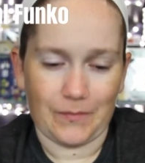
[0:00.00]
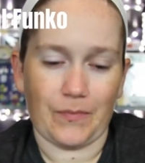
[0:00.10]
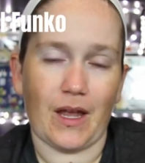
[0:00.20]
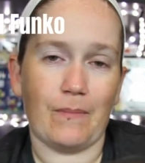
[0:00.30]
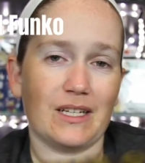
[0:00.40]

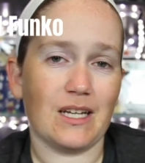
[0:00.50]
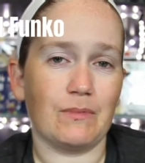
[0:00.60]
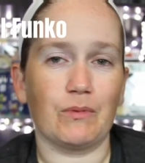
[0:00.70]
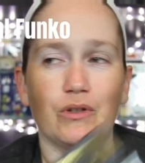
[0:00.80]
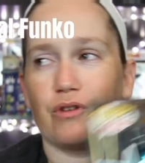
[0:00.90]
I picked up the
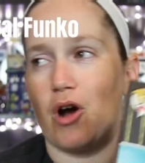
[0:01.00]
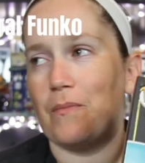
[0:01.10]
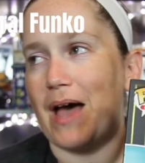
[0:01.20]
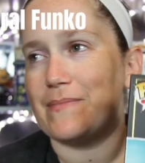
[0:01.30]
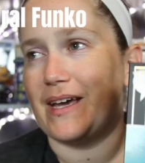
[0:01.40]
blue chrome
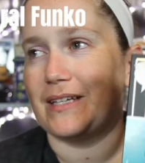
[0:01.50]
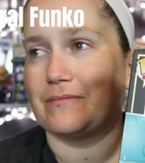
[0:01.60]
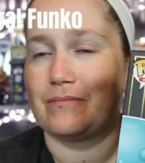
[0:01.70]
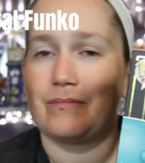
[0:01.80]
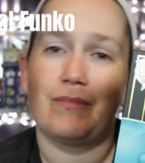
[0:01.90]
Batman,
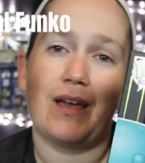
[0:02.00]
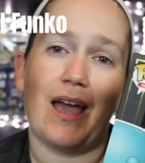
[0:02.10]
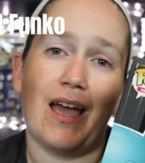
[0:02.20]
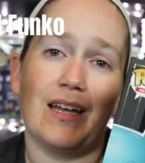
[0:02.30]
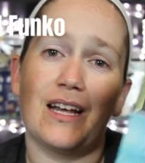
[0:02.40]

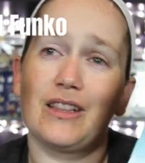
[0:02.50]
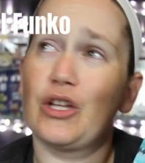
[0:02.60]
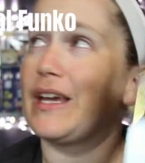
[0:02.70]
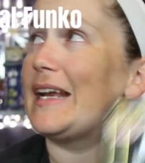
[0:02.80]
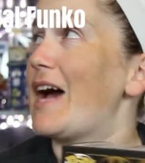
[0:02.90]
and
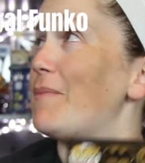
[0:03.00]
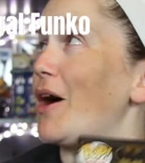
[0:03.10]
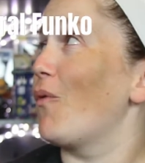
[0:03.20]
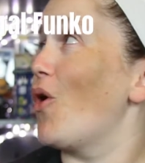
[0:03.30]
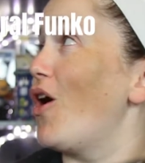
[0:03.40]
looking at my
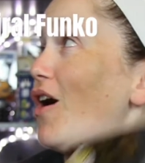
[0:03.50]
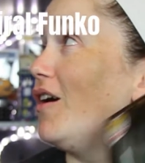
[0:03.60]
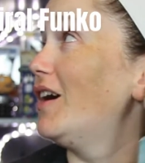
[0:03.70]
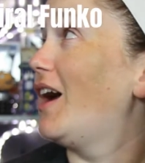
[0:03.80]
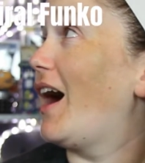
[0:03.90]
wall,
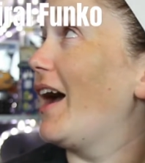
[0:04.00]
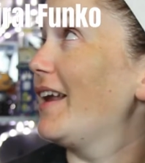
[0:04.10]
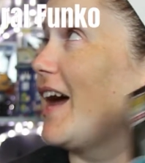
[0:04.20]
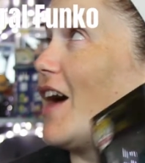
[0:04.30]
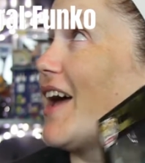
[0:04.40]
I
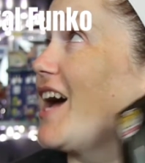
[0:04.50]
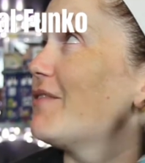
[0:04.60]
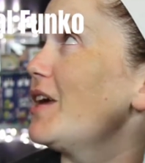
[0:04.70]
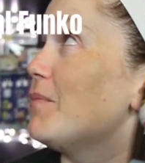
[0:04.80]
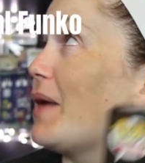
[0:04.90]
now have
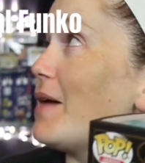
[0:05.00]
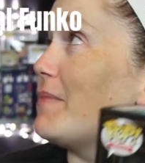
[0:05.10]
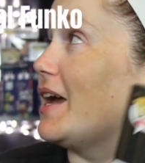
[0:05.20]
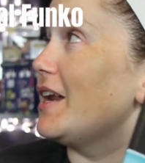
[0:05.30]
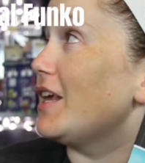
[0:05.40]
a
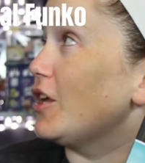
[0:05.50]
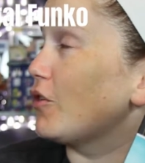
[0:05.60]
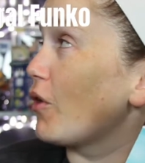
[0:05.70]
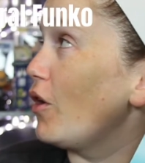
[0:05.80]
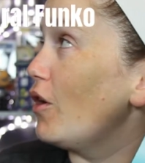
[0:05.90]
Batman in
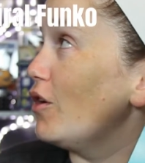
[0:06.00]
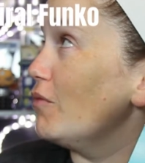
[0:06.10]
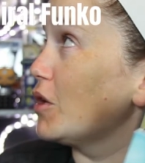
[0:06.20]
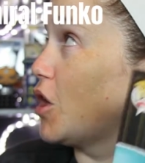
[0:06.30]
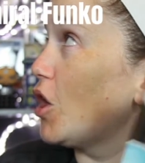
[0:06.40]
chrome,
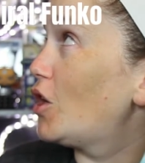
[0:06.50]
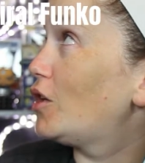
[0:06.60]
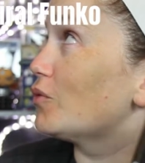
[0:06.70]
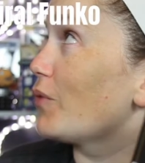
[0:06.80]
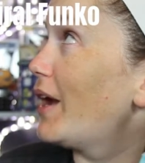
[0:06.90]

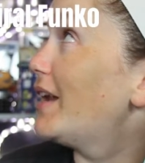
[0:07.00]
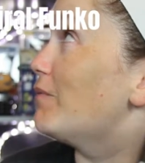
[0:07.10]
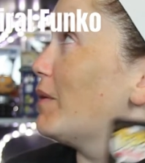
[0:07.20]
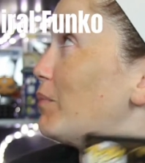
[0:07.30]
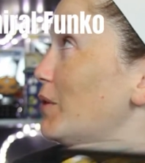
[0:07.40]
gold, red,
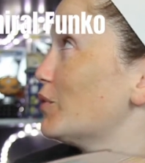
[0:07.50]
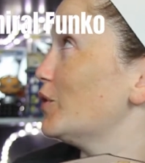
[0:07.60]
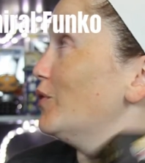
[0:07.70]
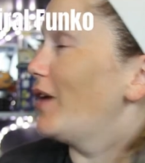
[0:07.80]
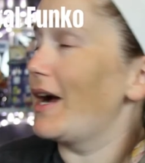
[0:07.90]
and blue.
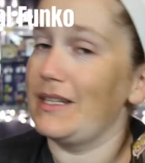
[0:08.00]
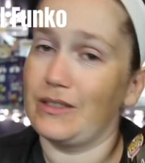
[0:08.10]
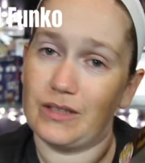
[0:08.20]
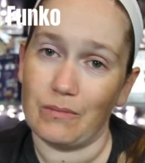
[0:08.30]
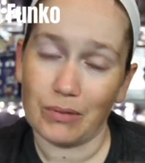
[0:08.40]
I still
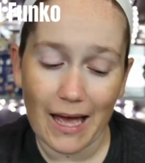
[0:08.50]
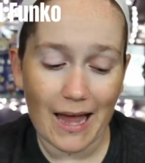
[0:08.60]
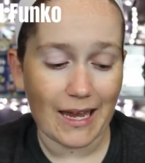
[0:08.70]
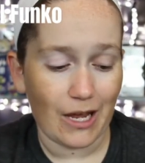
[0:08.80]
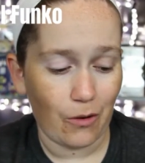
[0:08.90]
need black
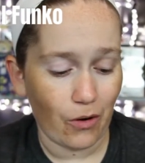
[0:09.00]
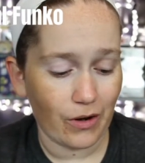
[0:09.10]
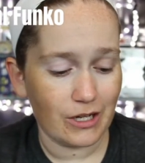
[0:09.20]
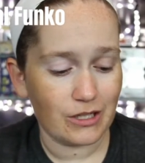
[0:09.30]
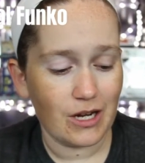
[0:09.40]
and
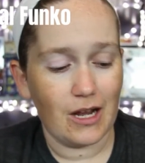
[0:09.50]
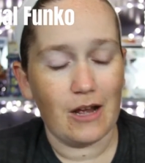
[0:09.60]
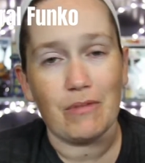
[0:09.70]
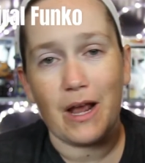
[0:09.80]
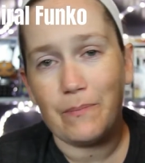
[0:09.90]
orange,
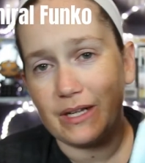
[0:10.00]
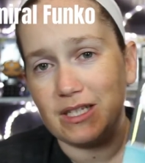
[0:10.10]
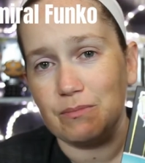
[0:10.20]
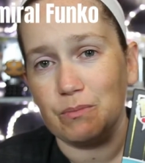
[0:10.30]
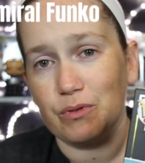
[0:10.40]
but I picked up
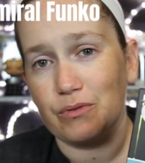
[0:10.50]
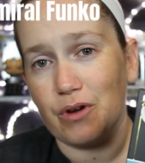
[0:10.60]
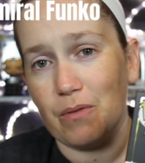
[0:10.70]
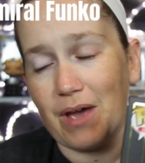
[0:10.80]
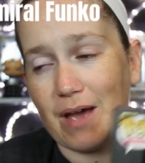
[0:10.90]
the blue chrome
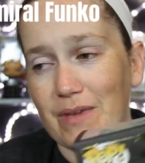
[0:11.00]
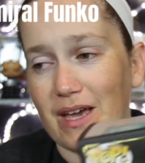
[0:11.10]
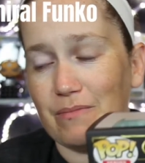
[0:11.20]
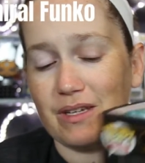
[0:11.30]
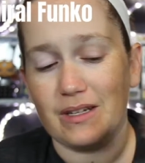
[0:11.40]
Batman
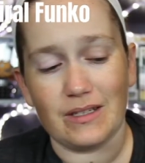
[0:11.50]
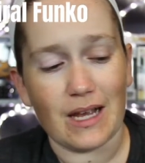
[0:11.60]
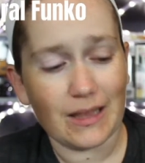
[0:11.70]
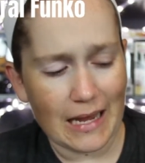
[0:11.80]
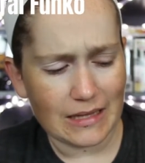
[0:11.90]
because I
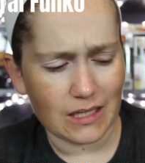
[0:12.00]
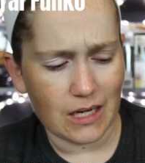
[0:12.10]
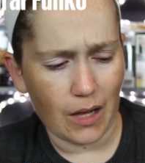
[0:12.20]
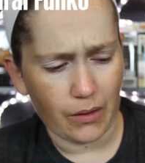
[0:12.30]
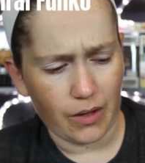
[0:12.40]
like the
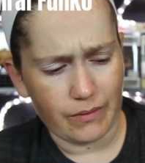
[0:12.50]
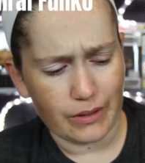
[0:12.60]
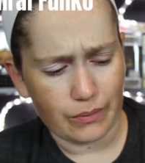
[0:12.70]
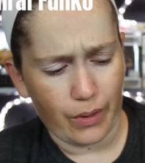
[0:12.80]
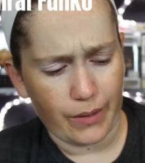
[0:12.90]
color of this
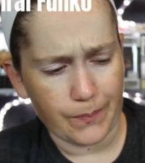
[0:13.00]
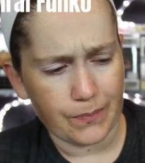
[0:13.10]
one,